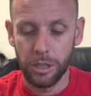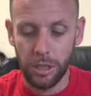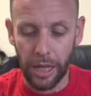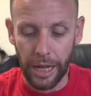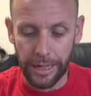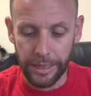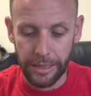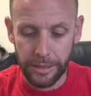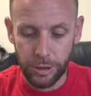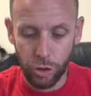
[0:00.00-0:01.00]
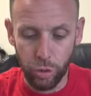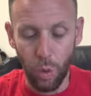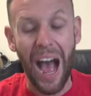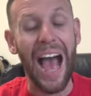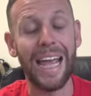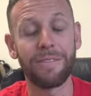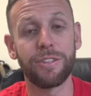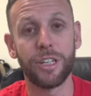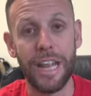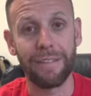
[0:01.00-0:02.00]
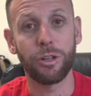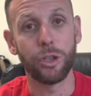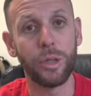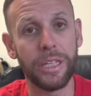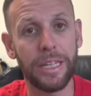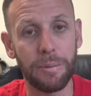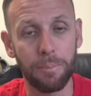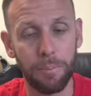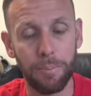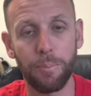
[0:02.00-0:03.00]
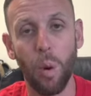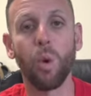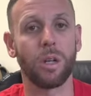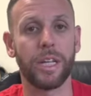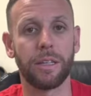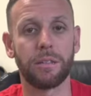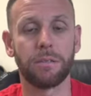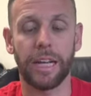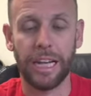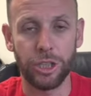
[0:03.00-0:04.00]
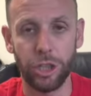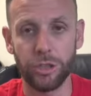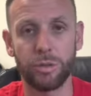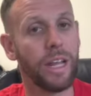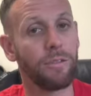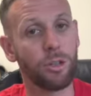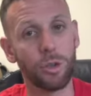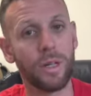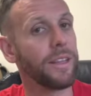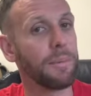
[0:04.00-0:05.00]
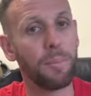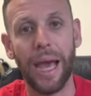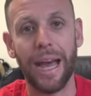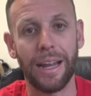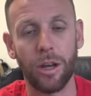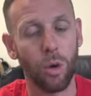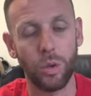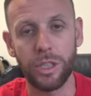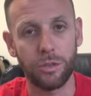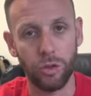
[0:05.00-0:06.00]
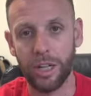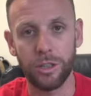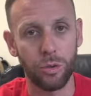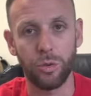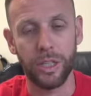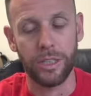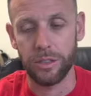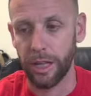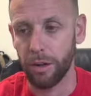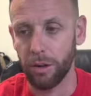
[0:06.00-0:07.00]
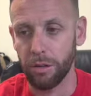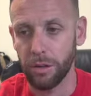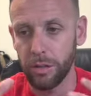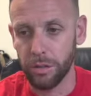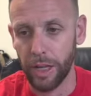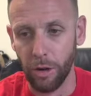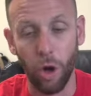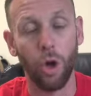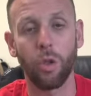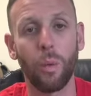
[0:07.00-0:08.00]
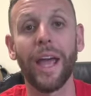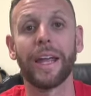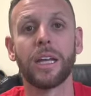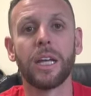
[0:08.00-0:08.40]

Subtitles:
like drive to never do anything poorly. Like, I just never do anything bad. I only try to do things that are all the way.